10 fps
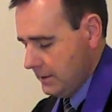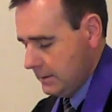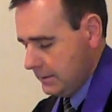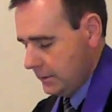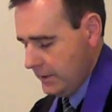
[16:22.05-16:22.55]

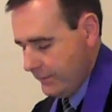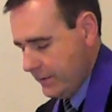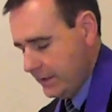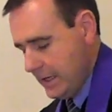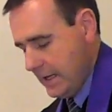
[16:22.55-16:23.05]
To live in
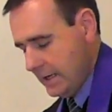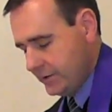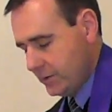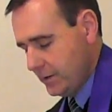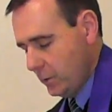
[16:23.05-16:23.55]
the day is
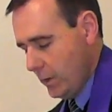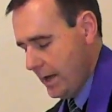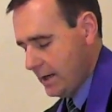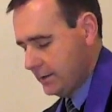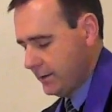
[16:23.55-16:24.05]
to be
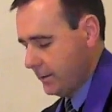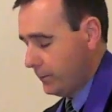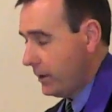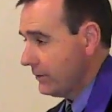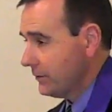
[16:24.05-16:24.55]
awake to the
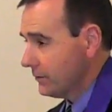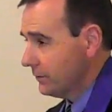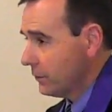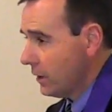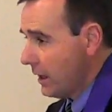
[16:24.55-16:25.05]
presence
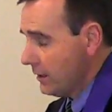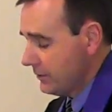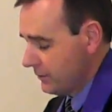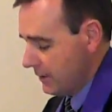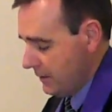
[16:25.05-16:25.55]
of
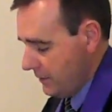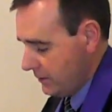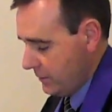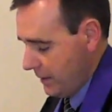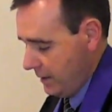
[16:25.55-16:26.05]
Christ in
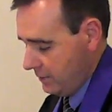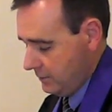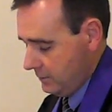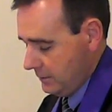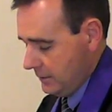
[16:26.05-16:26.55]
this man
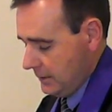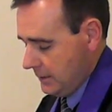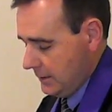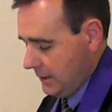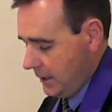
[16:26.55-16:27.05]

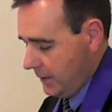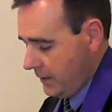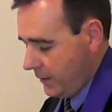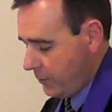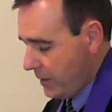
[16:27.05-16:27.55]
and in
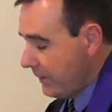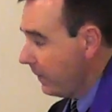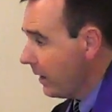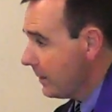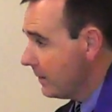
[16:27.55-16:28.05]
the other
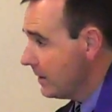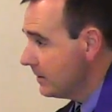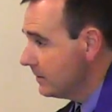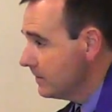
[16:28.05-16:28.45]
people I meet,